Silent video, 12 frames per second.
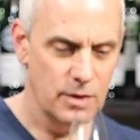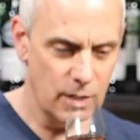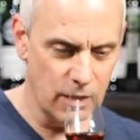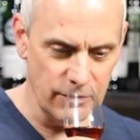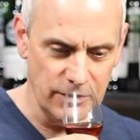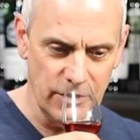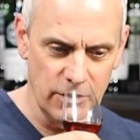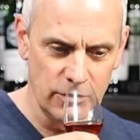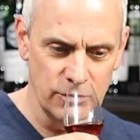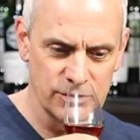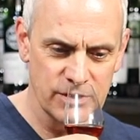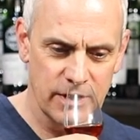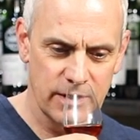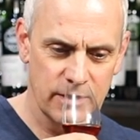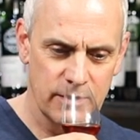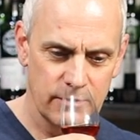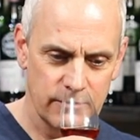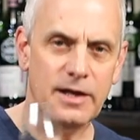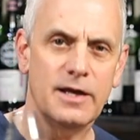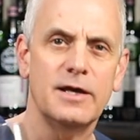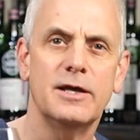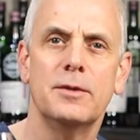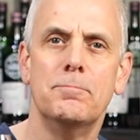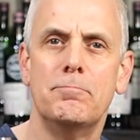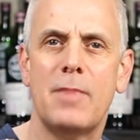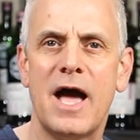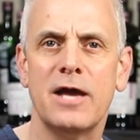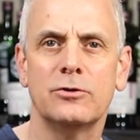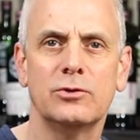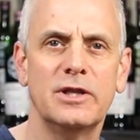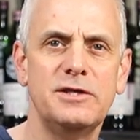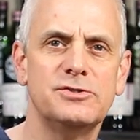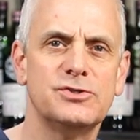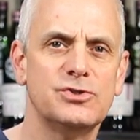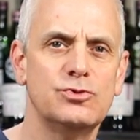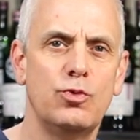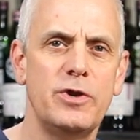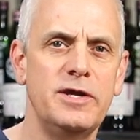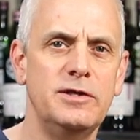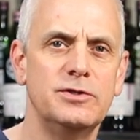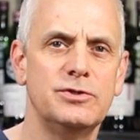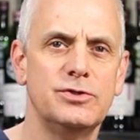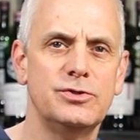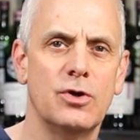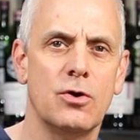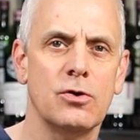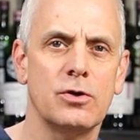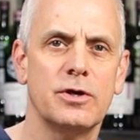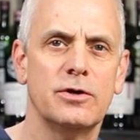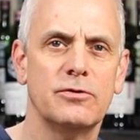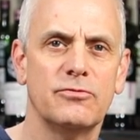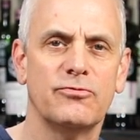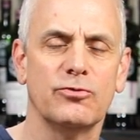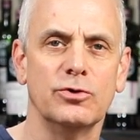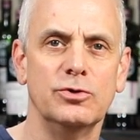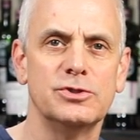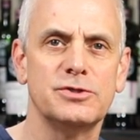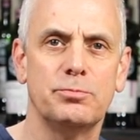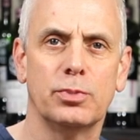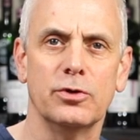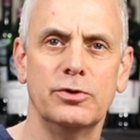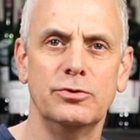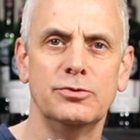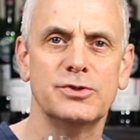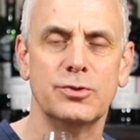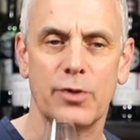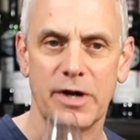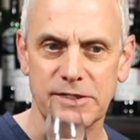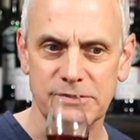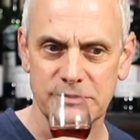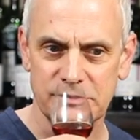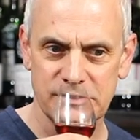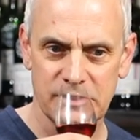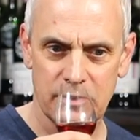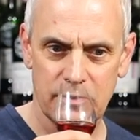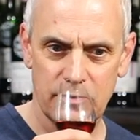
On the nose, mildly sweet dark fruits, prunes and raisins.